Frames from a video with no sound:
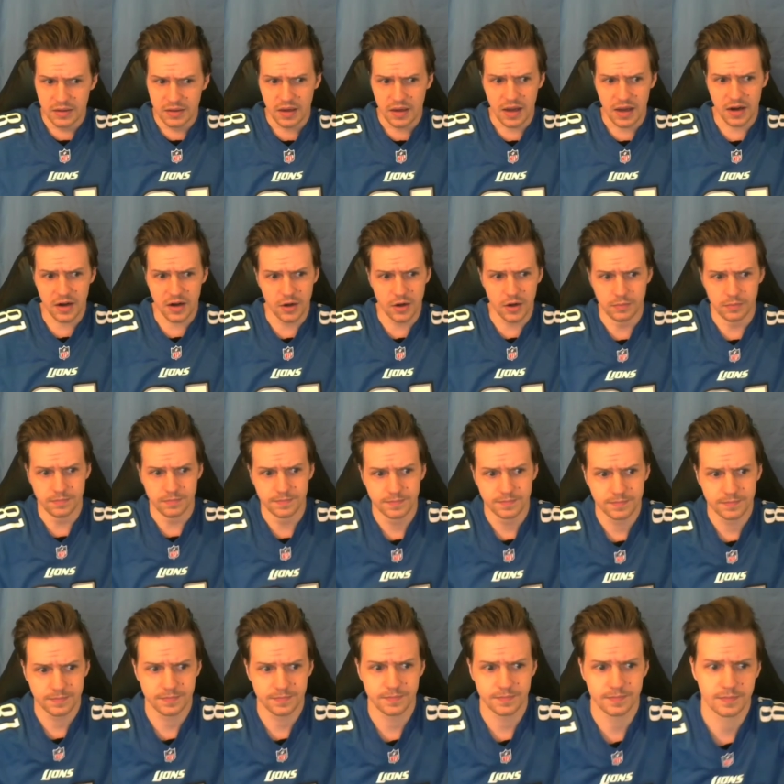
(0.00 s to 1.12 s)
I don't know.
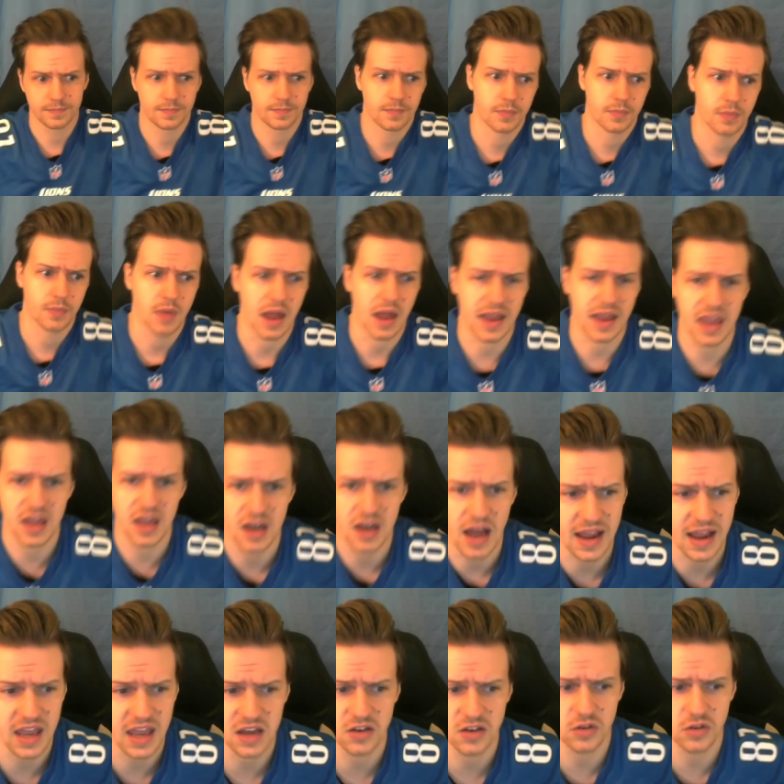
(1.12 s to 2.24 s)
I can't. I
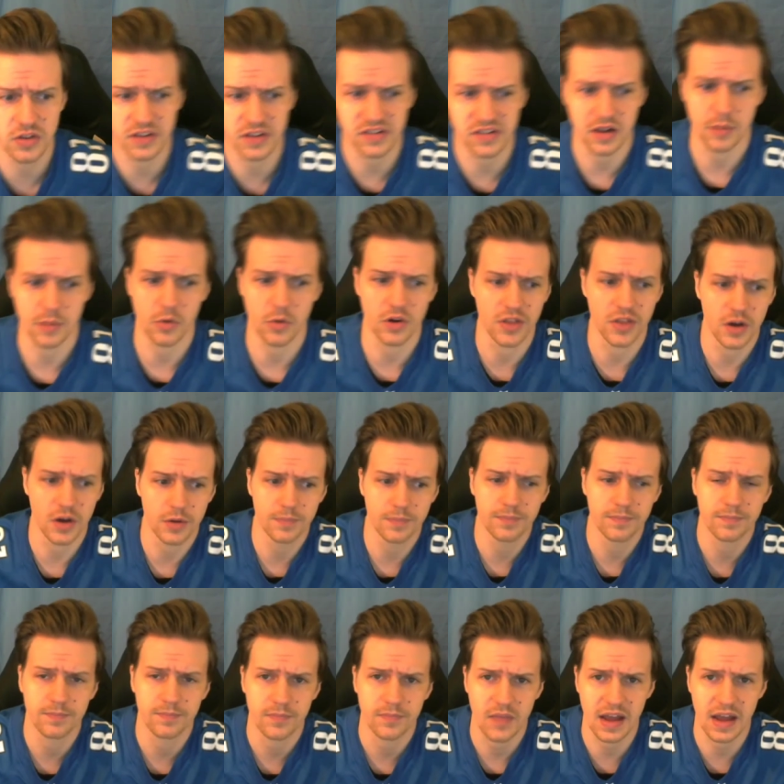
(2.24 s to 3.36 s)
can't do this anymore though.
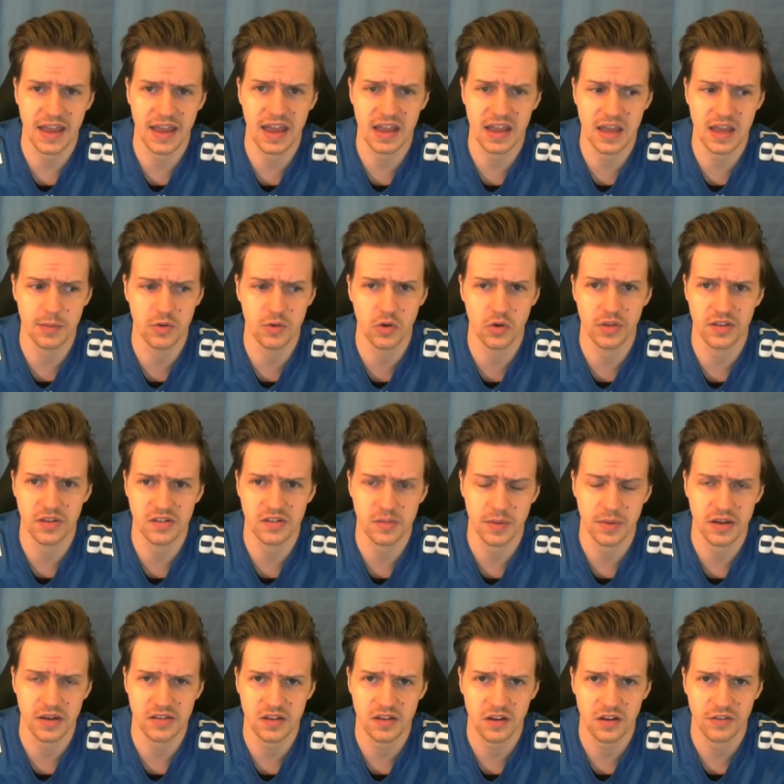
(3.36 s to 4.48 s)
I can't keep doing this to
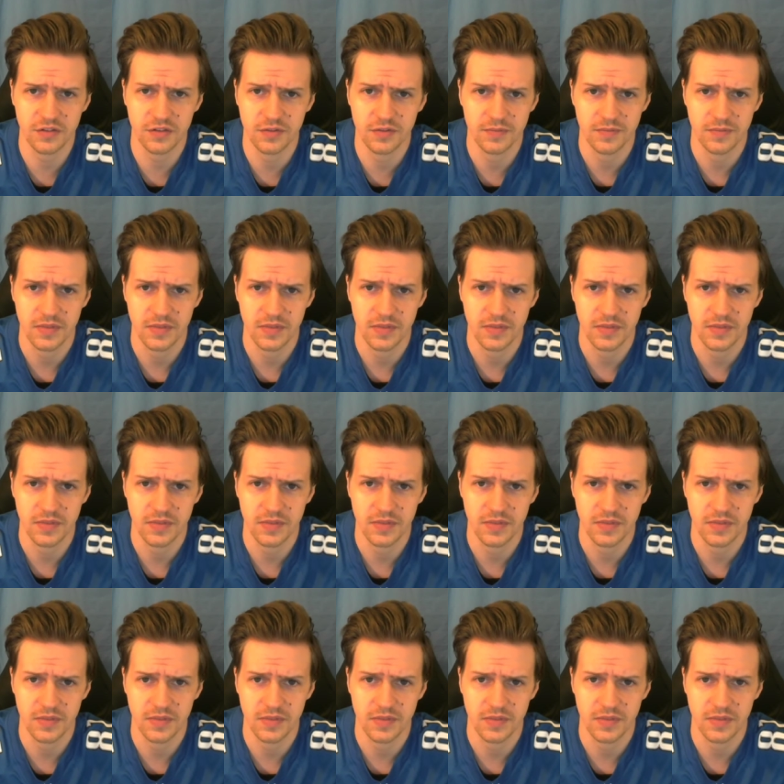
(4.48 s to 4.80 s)
myself.